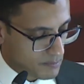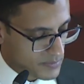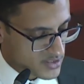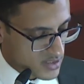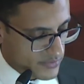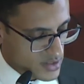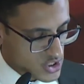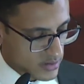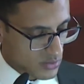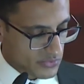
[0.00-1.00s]

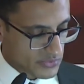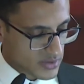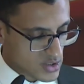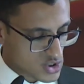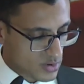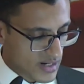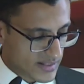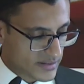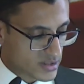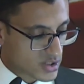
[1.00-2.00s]
Preservation of tangible
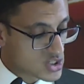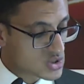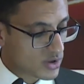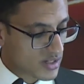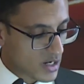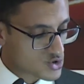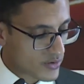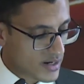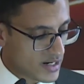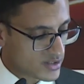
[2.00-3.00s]
and intangible
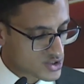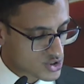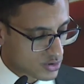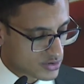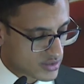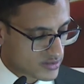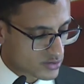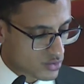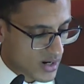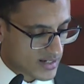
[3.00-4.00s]
cultural heritage content
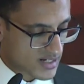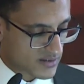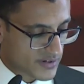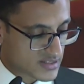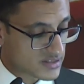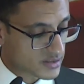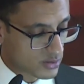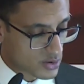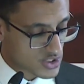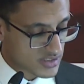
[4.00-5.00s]
through the advanced
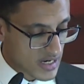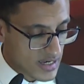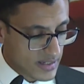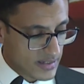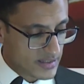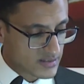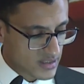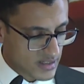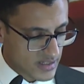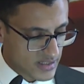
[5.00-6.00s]
technologies
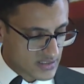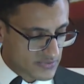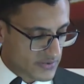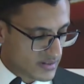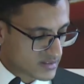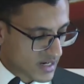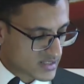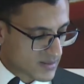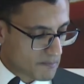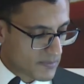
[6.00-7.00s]
is felt
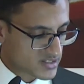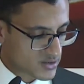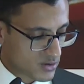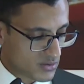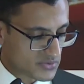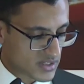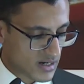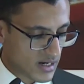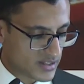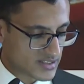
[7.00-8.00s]
as a matter of the
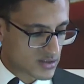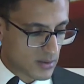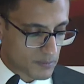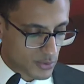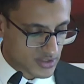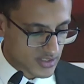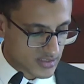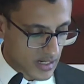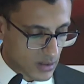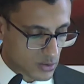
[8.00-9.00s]
highest
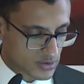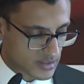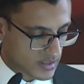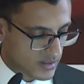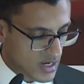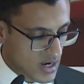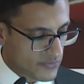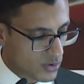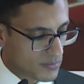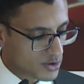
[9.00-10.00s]
importance. Accordingly,
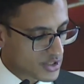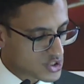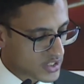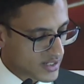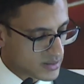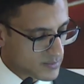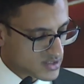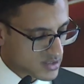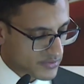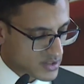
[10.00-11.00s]
for protection and
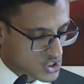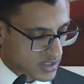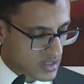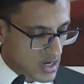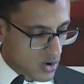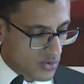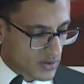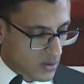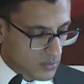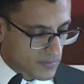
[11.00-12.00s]
preservation of
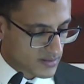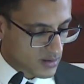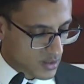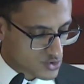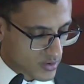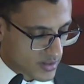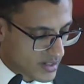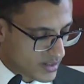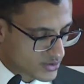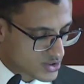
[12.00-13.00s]
global cultural
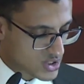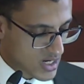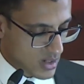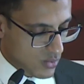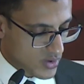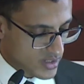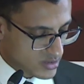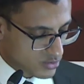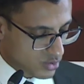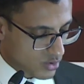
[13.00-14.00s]
heritage, we
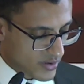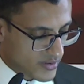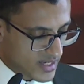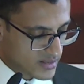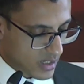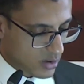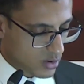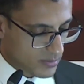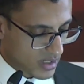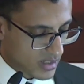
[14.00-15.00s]
need to create a
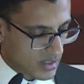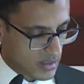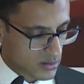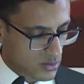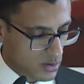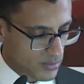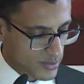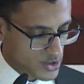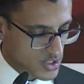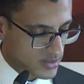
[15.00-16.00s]

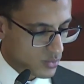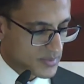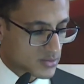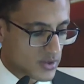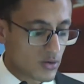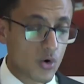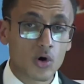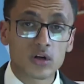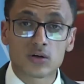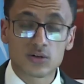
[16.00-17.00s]
cooperation between
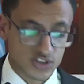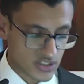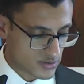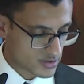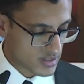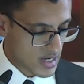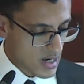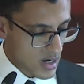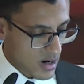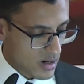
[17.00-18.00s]
all considered
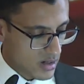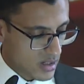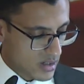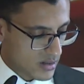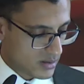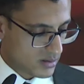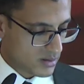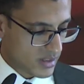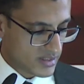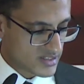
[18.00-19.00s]

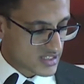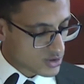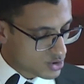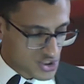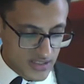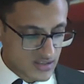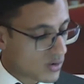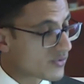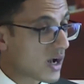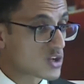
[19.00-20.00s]
institutions
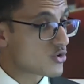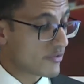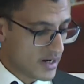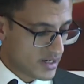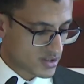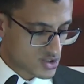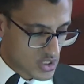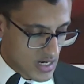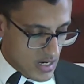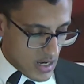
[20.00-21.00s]
of cultural
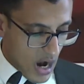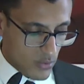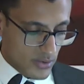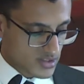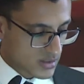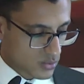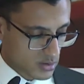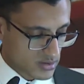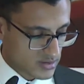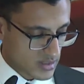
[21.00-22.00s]
heritage around the
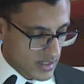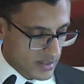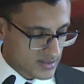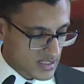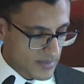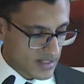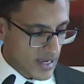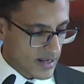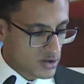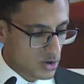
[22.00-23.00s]
world, examining
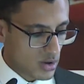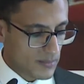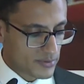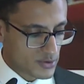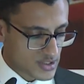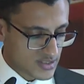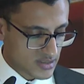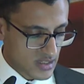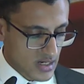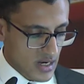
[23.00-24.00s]
new
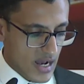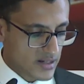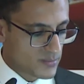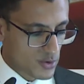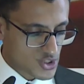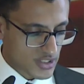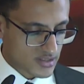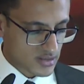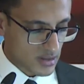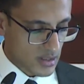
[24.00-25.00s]
approaches and projects